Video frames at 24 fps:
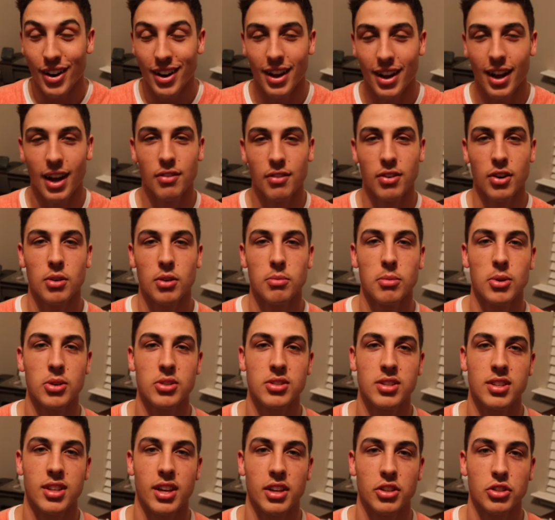I've heard
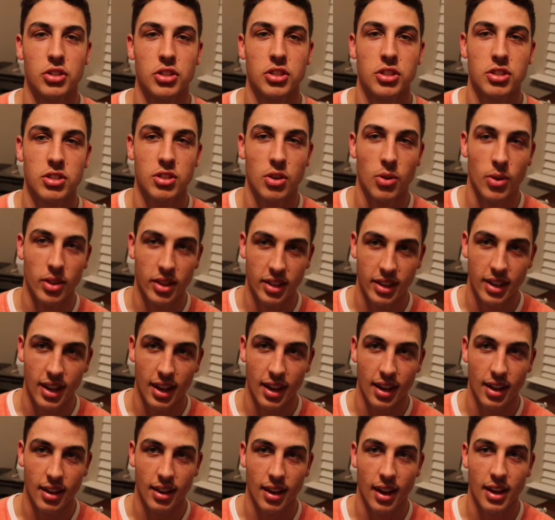mostly that you should just go on the
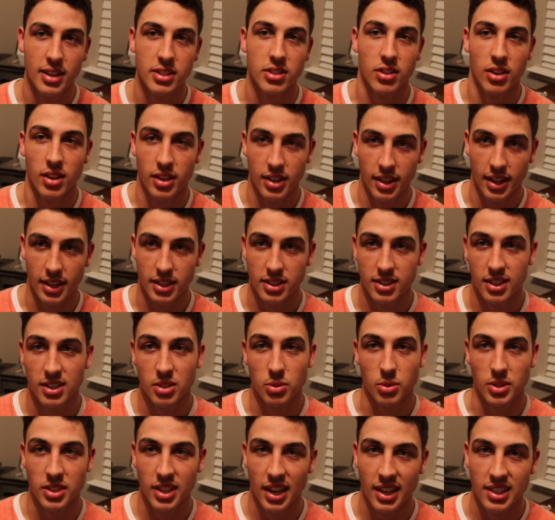date, ask her on dates. That's
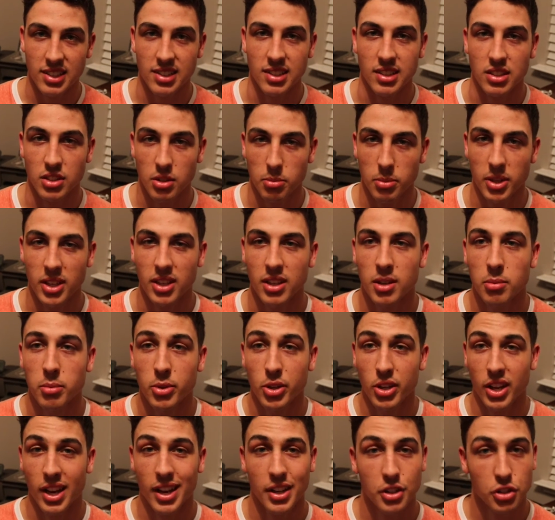what texting should be, in
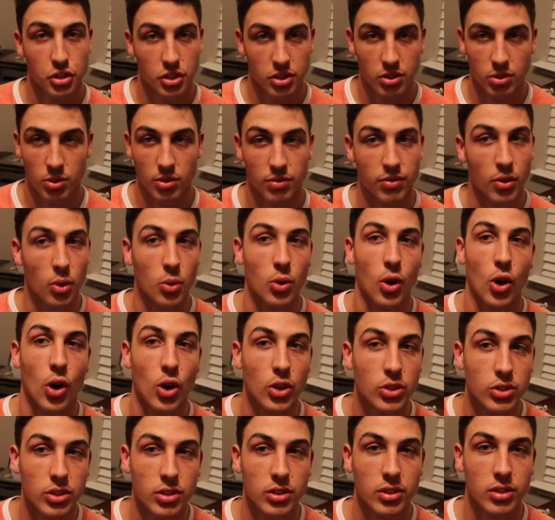communication or phone
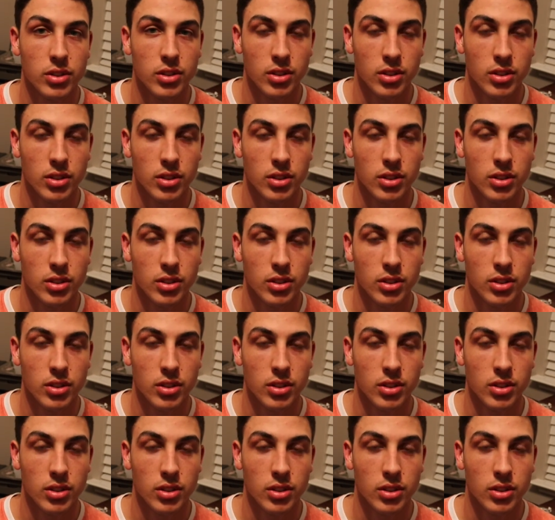calls.